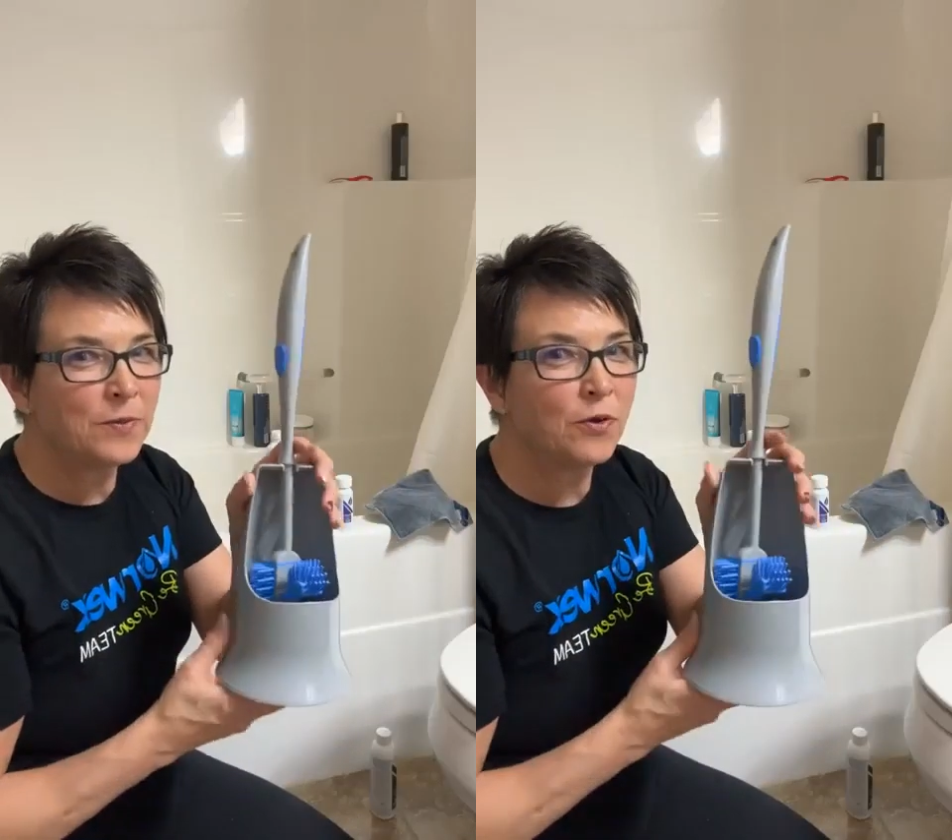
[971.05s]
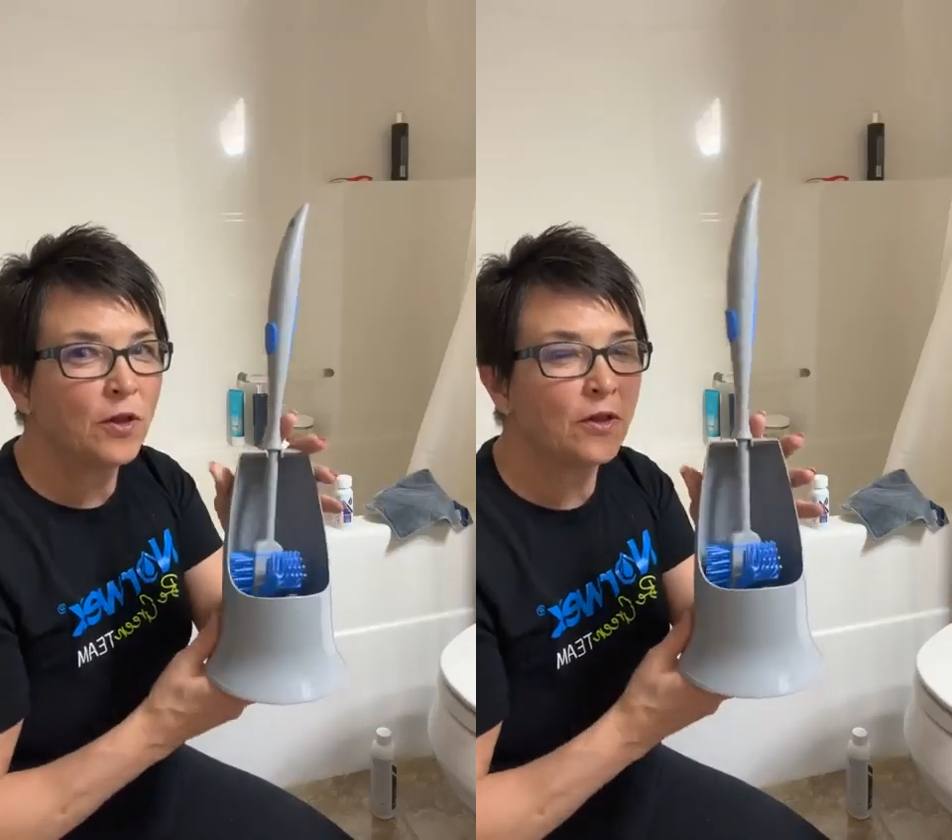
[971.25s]

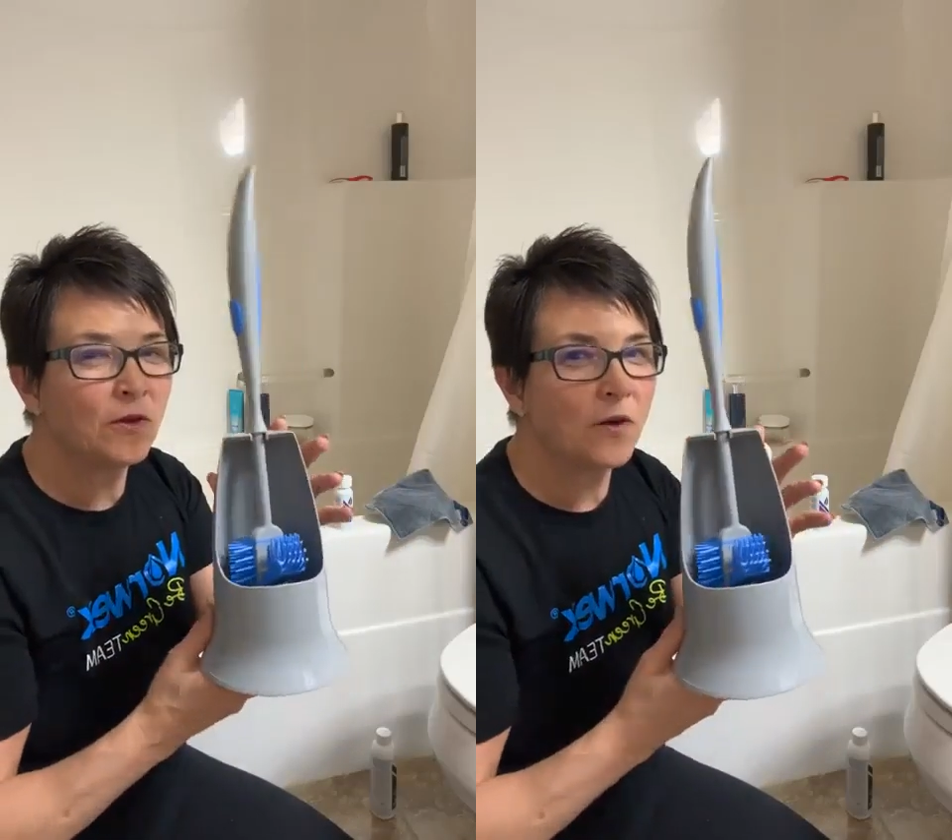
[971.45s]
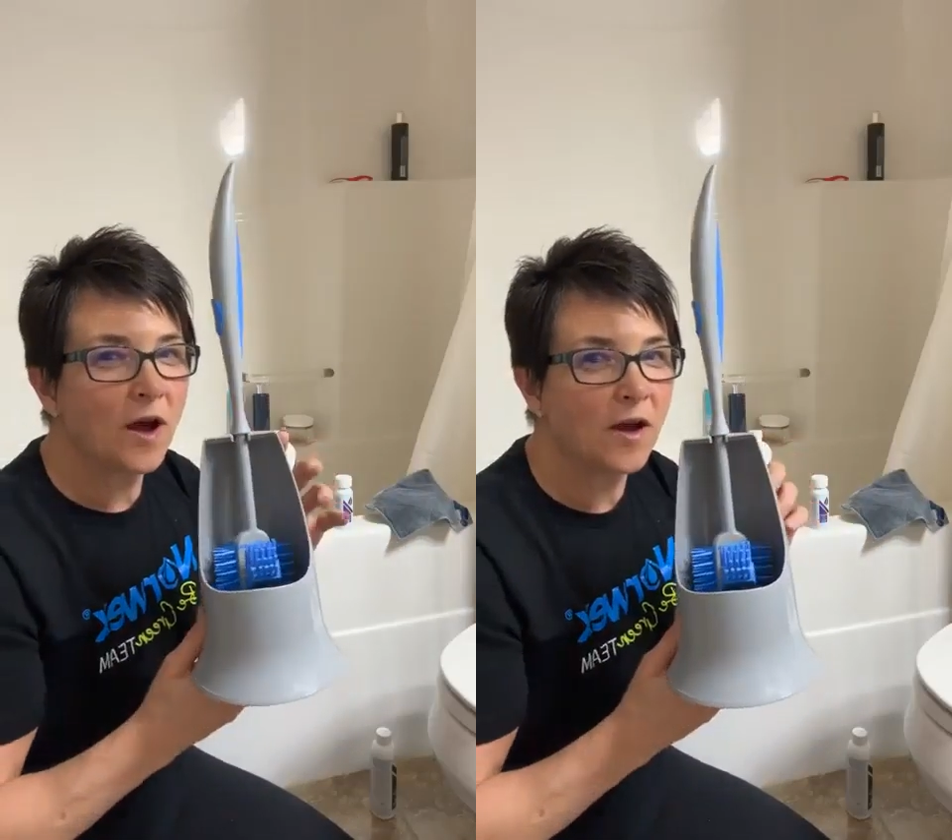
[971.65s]

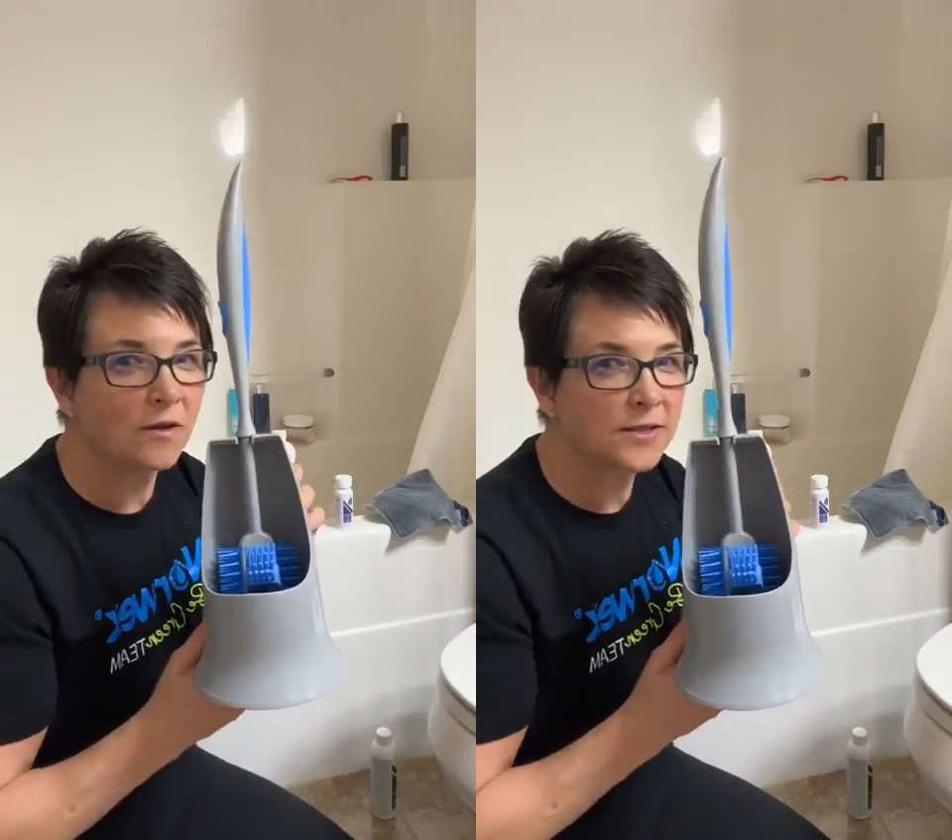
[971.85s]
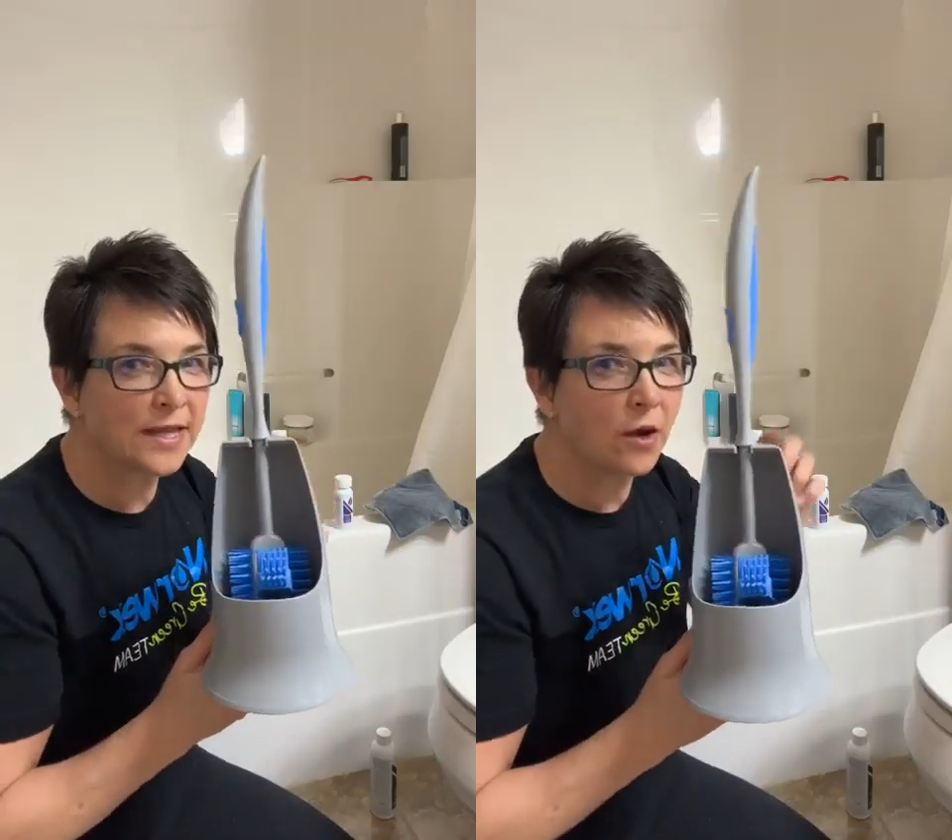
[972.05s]
People
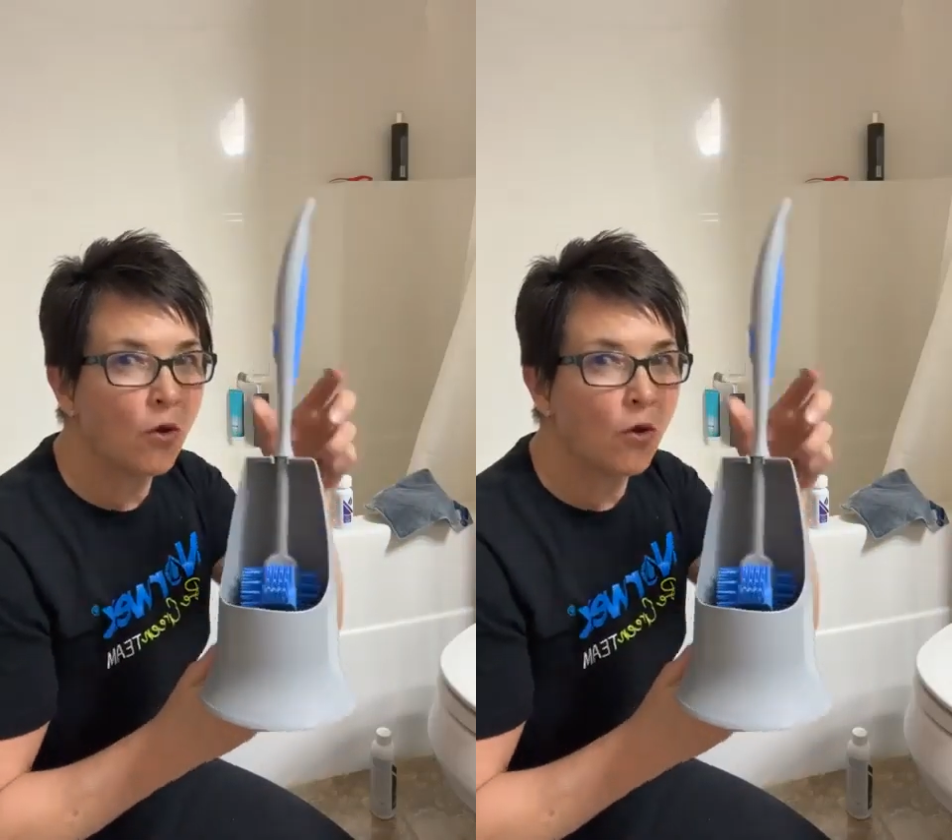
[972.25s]
say,